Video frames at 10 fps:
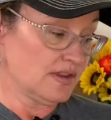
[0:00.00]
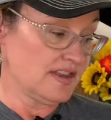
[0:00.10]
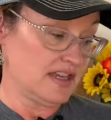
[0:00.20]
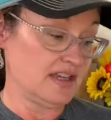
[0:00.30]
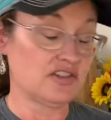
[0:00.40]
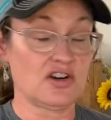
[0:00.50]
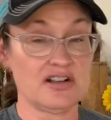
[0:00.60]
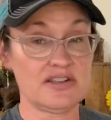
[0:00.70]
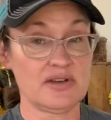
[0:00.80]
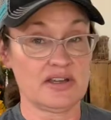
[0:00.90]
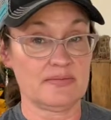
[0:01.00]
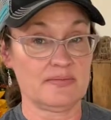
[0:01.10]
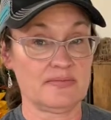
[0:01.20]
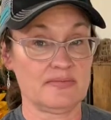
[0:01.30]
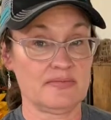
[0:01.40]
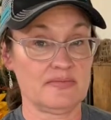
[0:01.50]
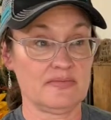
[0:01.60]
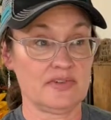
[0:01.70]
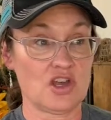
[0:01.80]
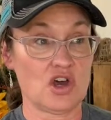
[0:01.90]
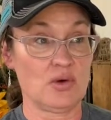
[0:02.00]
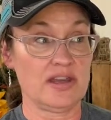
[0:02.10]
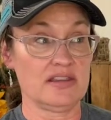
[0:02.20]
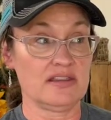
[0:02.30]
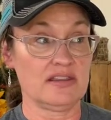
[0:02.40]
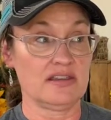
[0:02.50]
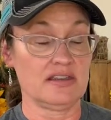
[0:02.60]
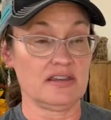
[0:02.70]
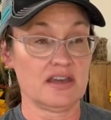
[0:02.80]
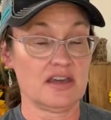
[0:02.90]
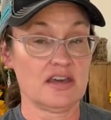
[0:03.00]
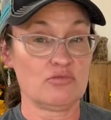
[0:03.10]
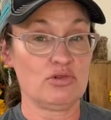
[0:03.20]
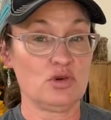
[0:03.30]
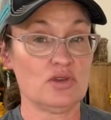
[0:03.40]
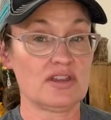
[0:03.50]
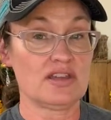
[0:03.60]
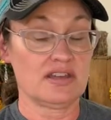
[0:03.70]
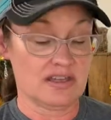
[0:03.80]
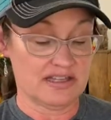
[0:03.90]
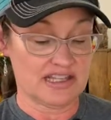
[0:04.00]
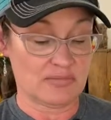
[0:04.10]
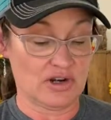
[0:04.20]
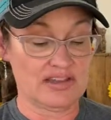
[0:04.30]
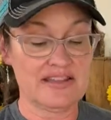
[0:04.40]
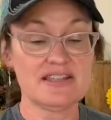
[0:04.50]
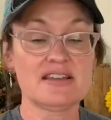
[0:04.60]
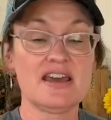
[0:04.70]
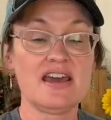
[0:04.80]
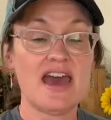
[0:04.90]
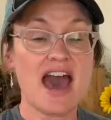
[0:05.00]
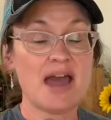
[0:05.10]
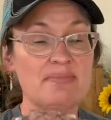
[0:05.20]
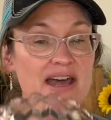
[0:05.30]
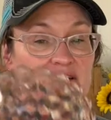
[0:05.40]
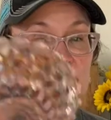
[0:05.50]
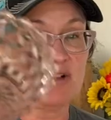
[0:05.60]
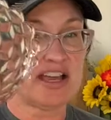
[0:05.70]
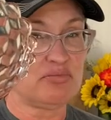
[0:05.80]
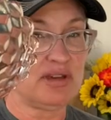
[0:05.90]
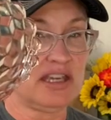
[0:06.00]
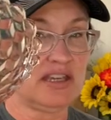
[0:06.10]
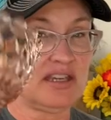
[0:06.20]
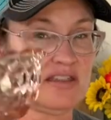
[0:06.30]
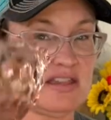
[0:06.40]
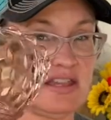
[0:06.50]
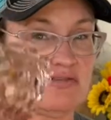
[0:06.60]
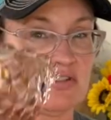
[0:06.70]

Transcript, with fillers: things are also going to go in the booth in spring. This, I might do like a pink thing for